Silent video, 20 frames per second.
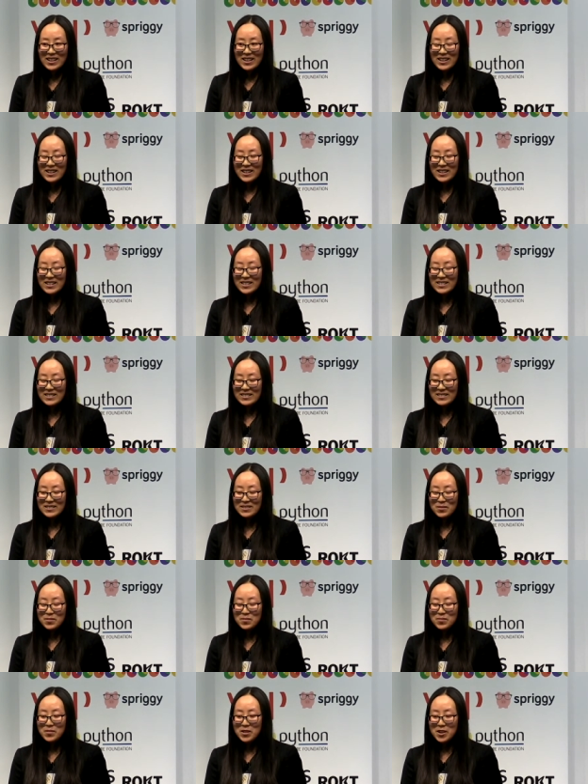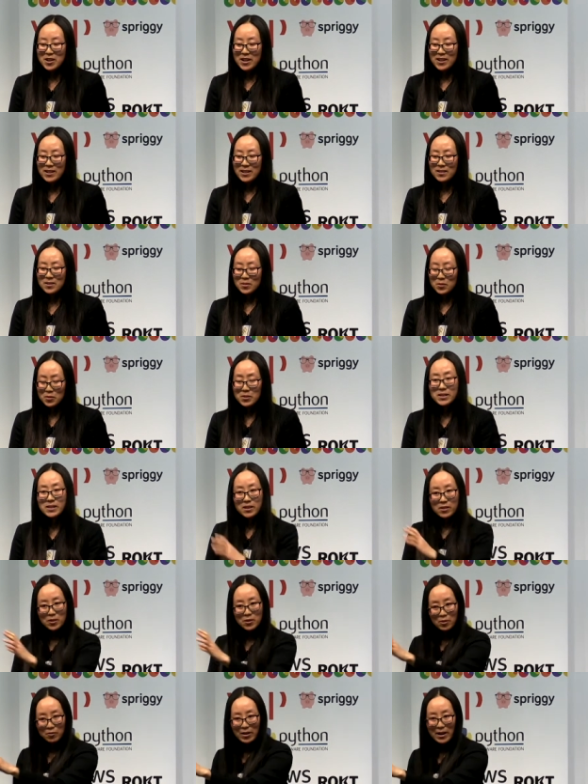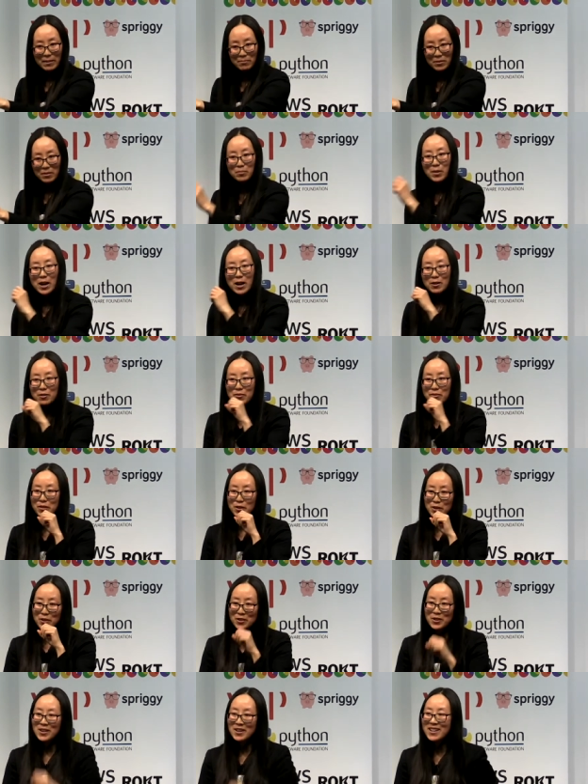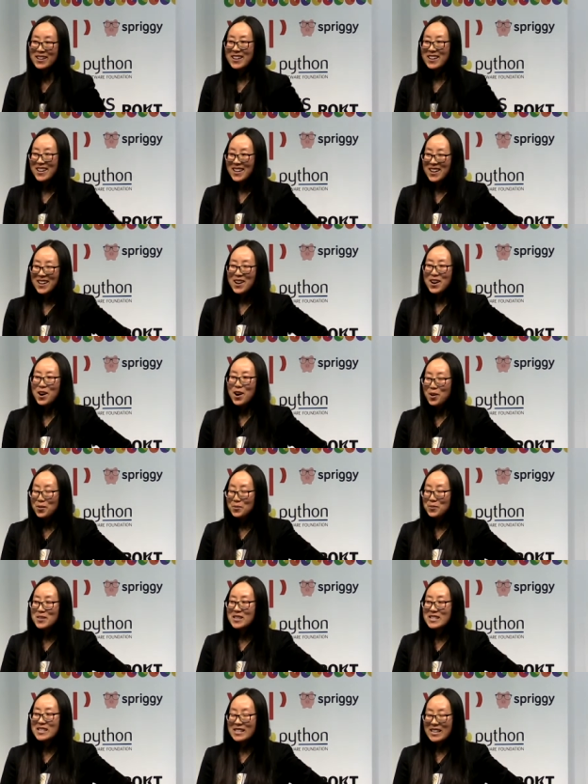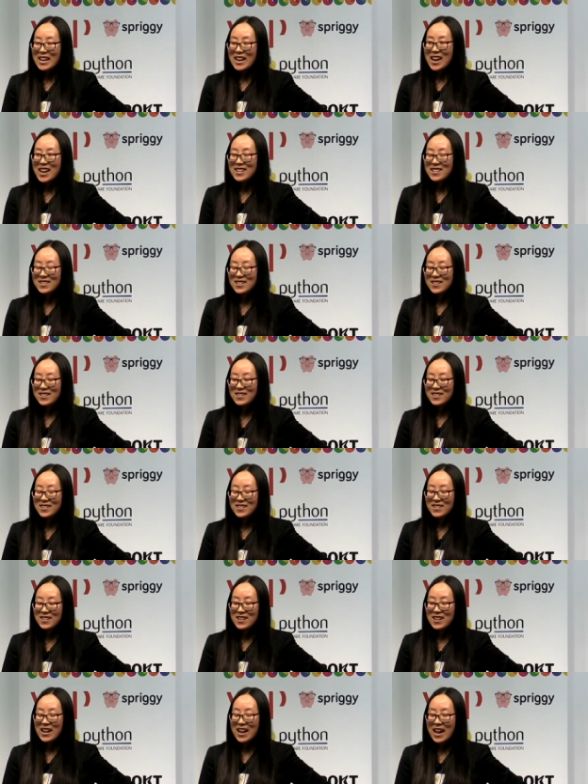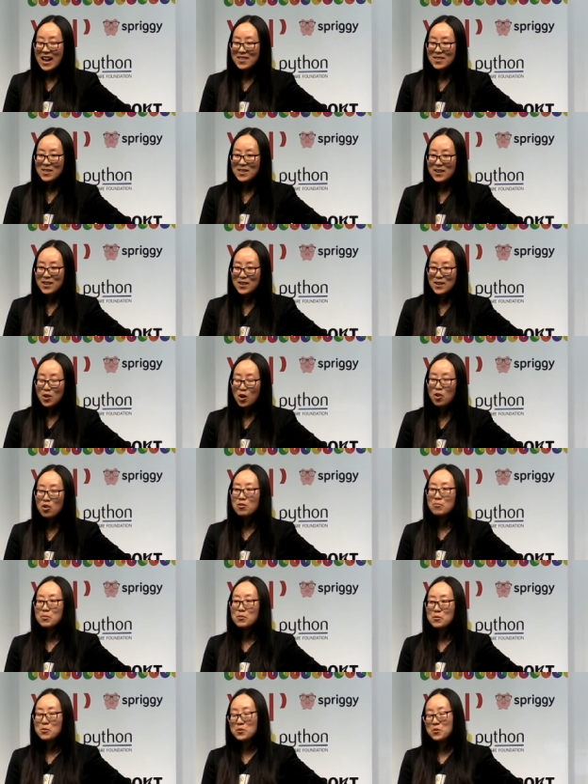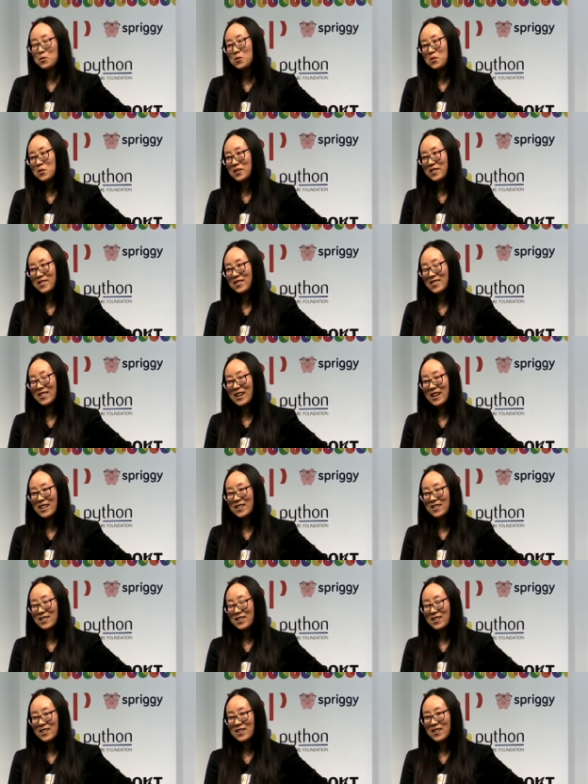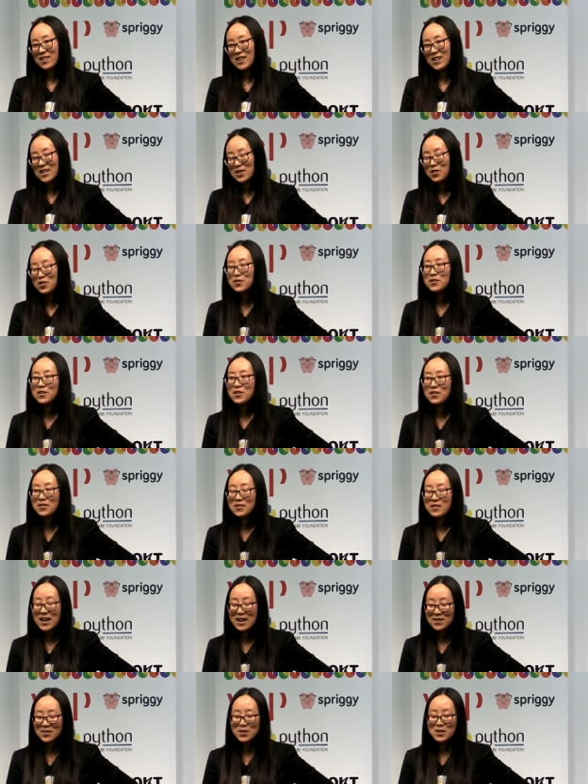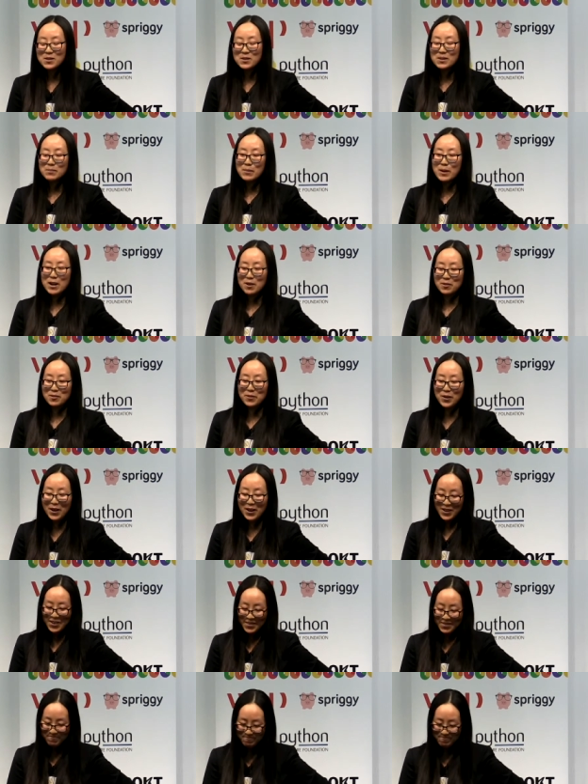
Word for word: Uh, when I also grabbed the microphone off the stand, I had the horrible thought that I don't know how to use a microphone.